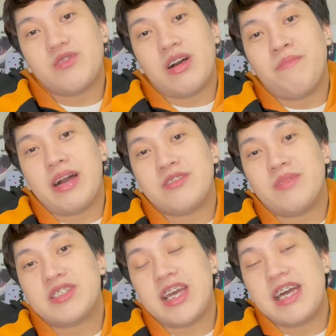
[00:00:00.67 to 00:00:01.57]
Welcome back to
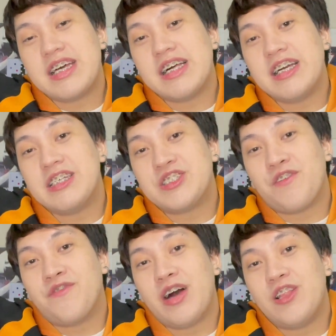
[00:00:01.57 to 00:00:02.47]
my channel. It's
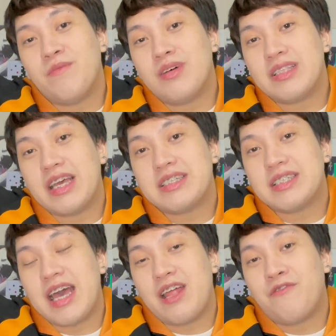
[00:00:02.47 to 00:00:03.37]
your fellow
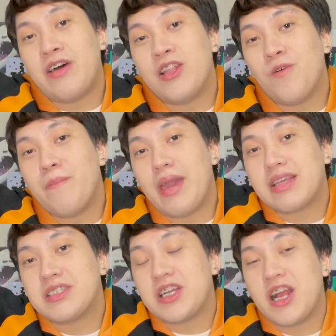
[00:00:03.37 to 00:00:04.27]
multi-stan, fellow
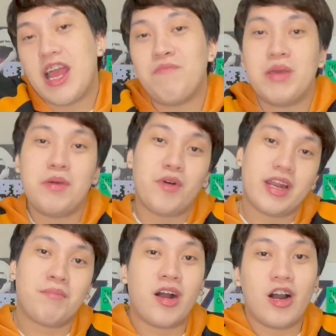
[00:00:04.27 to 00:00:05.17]
mixer, and baby boy
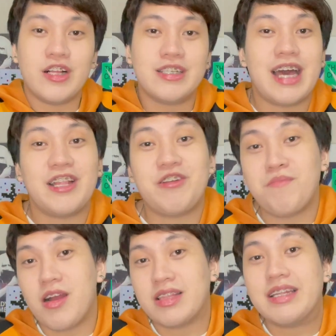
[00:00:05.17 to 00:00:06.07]
ng Bacolod, Andre
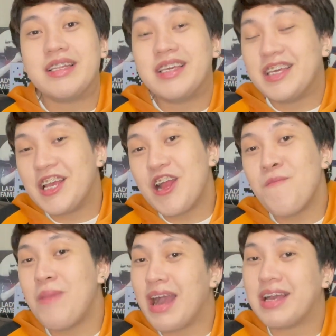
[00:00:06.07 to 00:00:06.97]
Martin here,
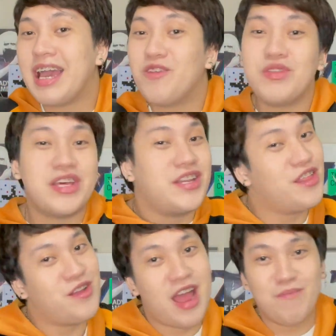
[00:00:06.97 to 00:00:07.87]
back again with
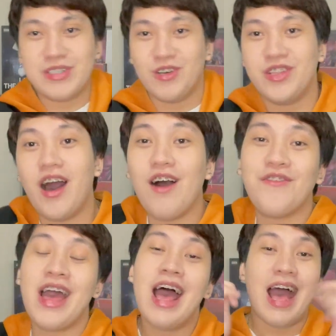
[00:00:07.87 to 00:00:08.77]
another episode
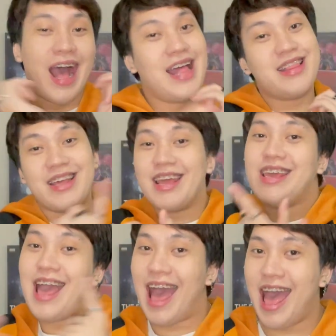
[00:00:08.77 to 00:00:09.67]
of
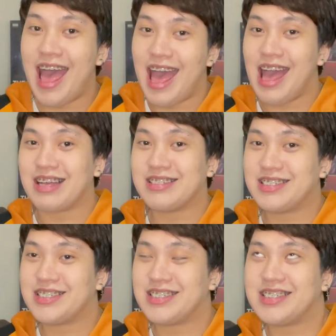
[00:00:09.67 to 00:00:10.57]
Andre
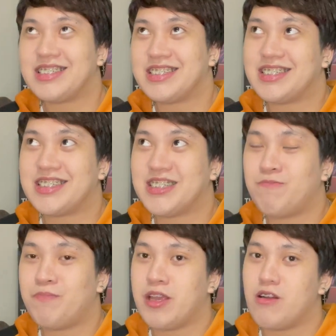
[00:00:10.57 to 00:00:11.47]
Acts.
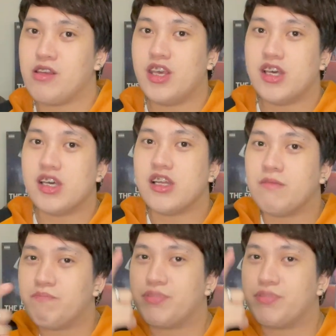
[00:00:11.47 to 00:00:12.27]
Period.